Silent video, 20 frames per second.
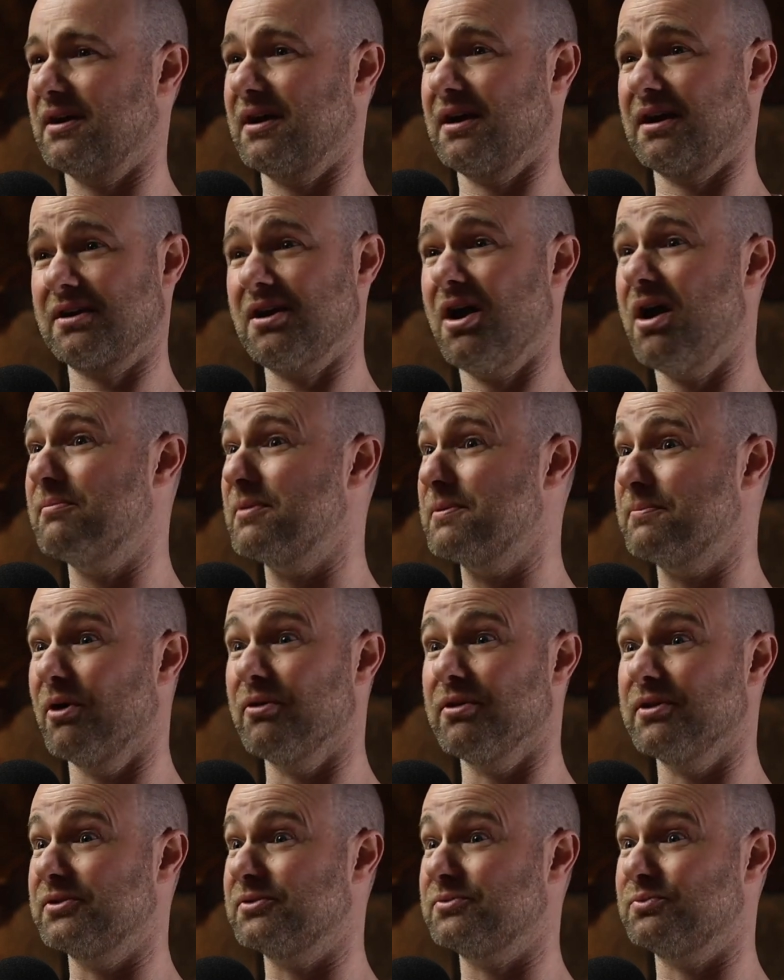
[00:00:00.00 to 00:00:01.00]
I can't be
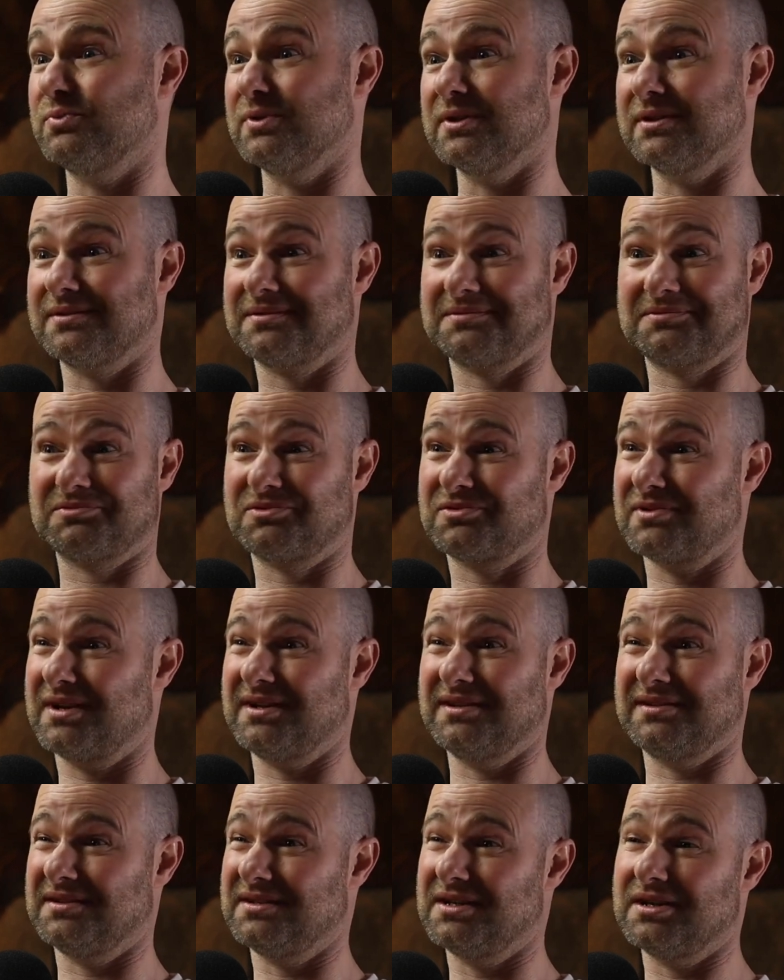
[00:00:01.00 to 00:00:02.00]
bothered with
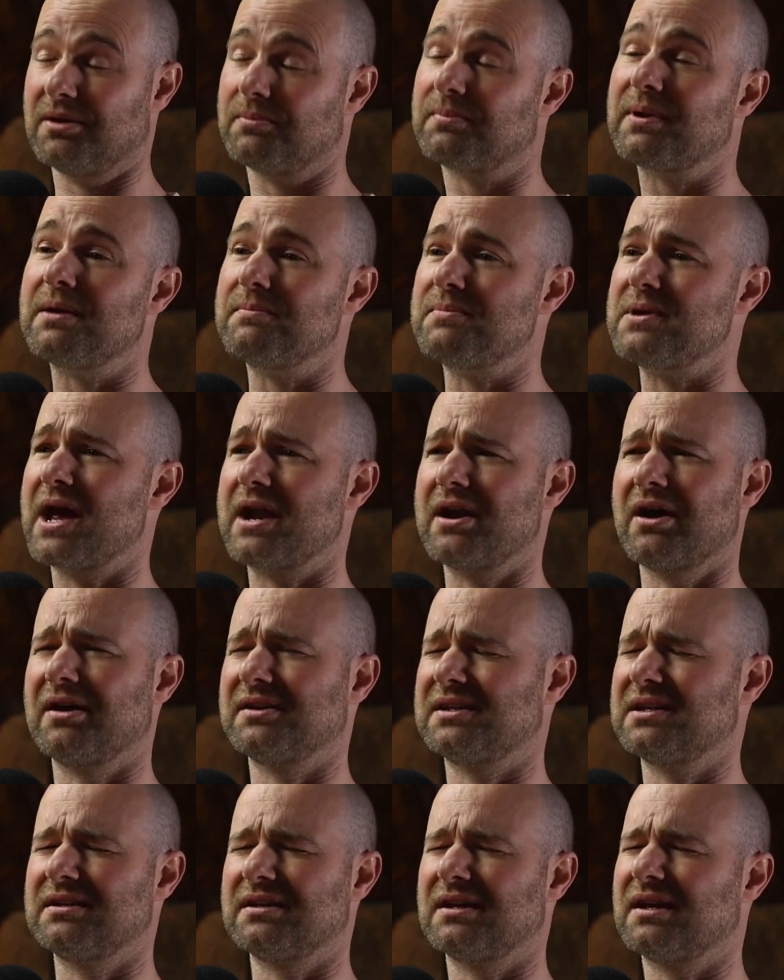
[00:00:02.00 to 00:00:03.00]
playing piano. I
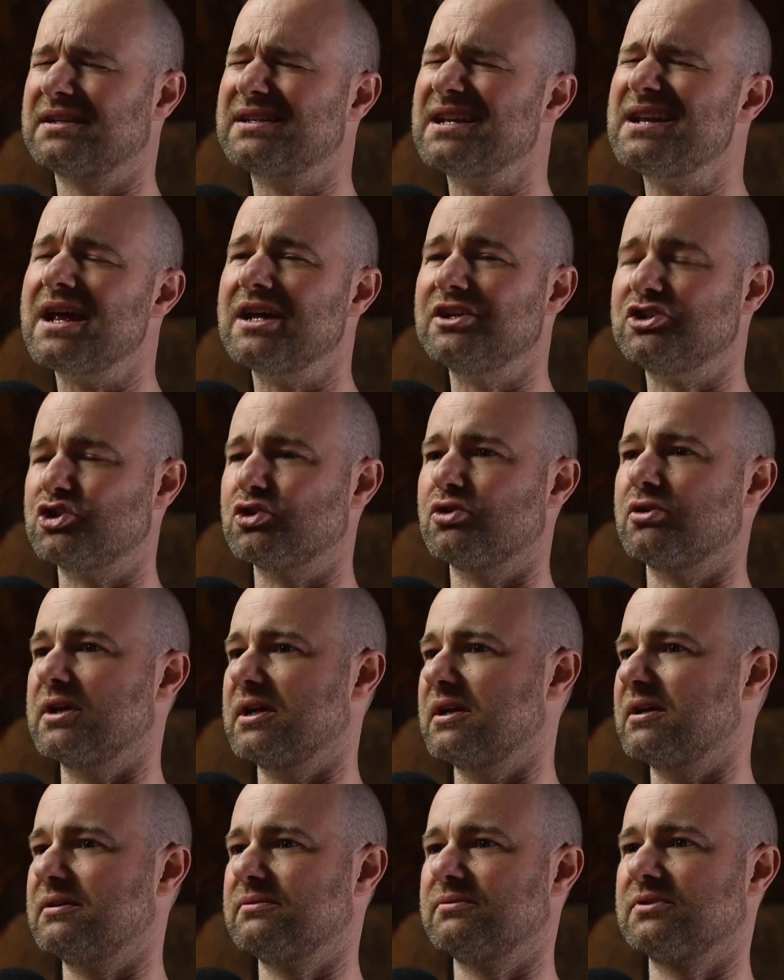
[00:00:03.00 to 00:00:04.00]
didn't enjoy
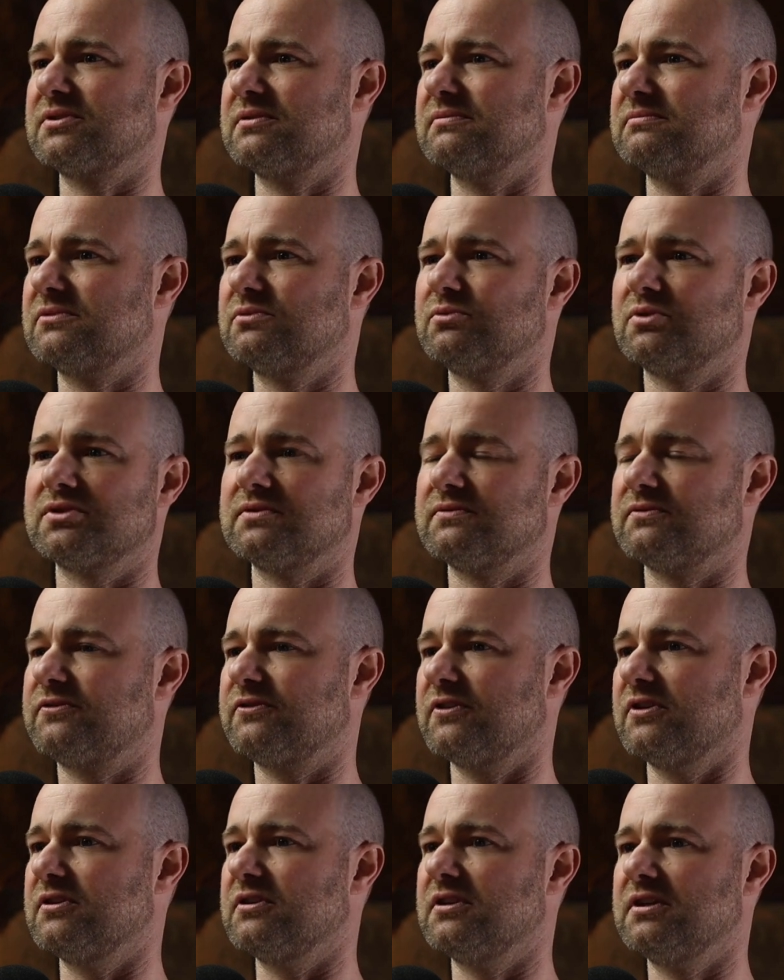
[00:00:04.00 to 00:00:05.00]
it. It wasn't
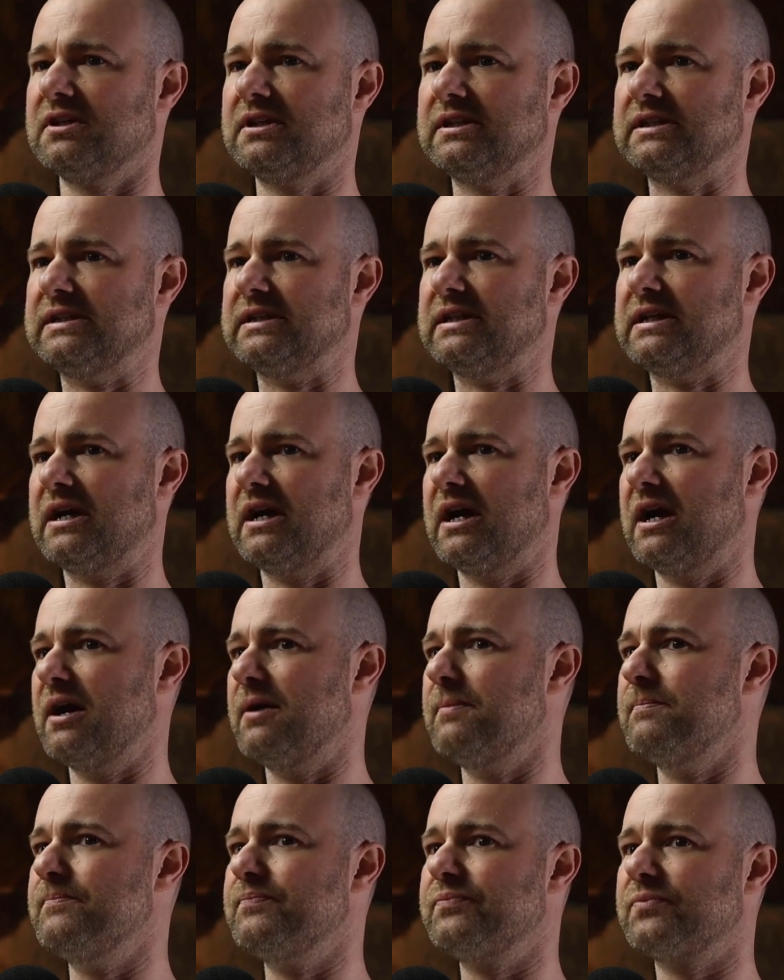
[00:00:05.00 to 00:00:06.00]
fun.
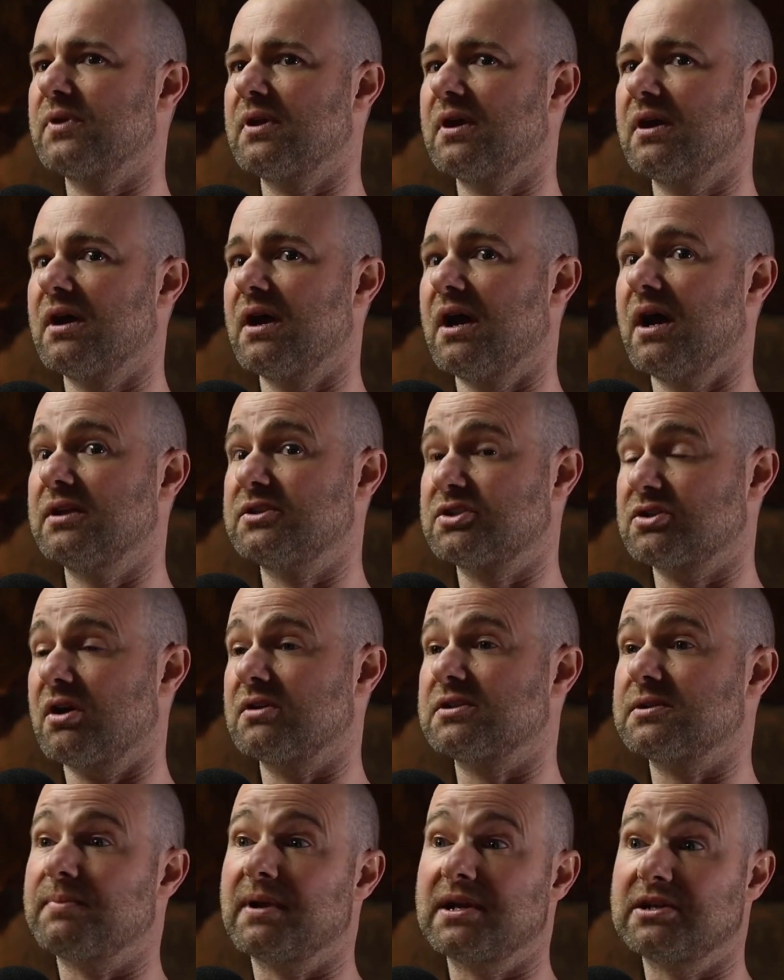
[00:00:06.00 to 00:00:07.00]
And
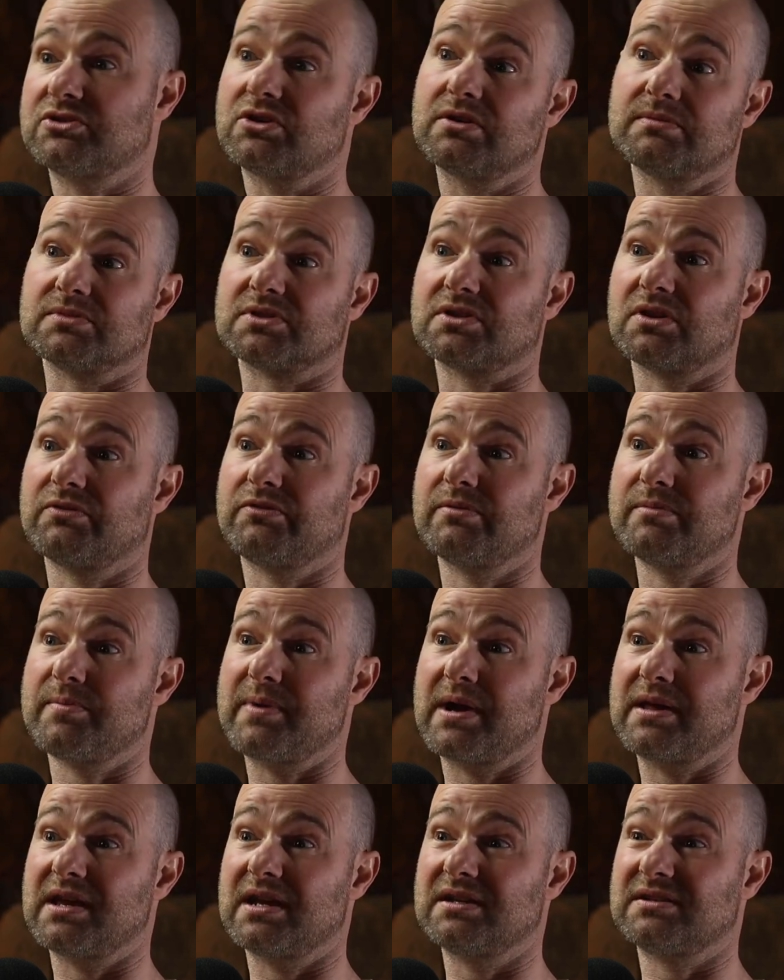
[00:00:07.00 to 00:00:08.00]
started to play drums. So from
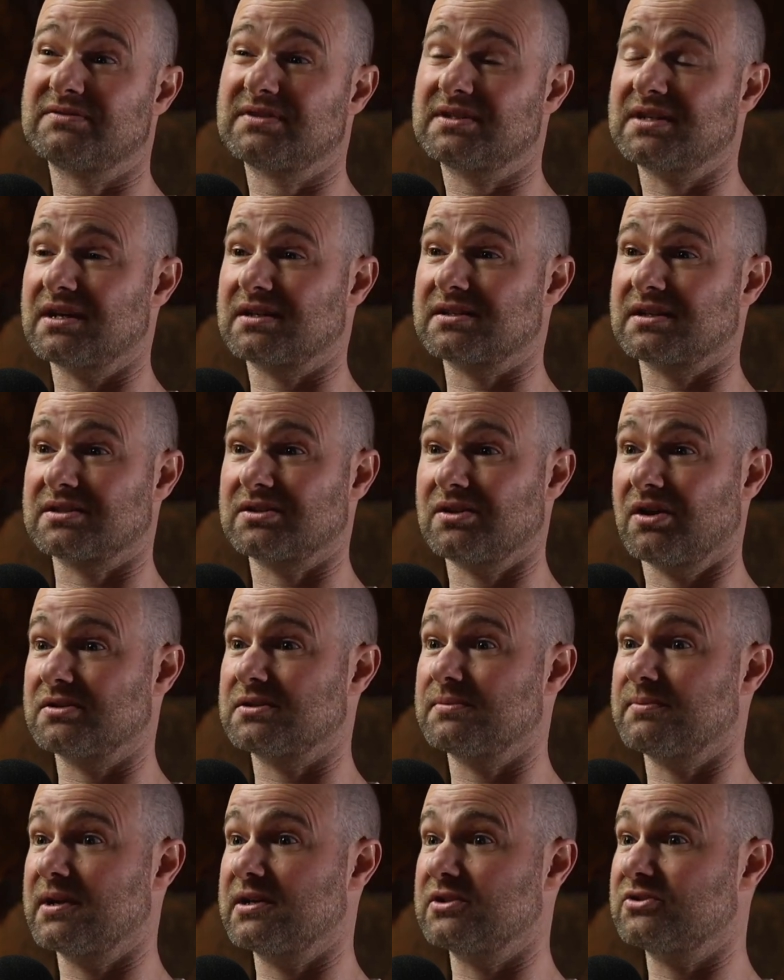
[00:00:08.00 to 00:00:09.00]
about the age of 6, I started to play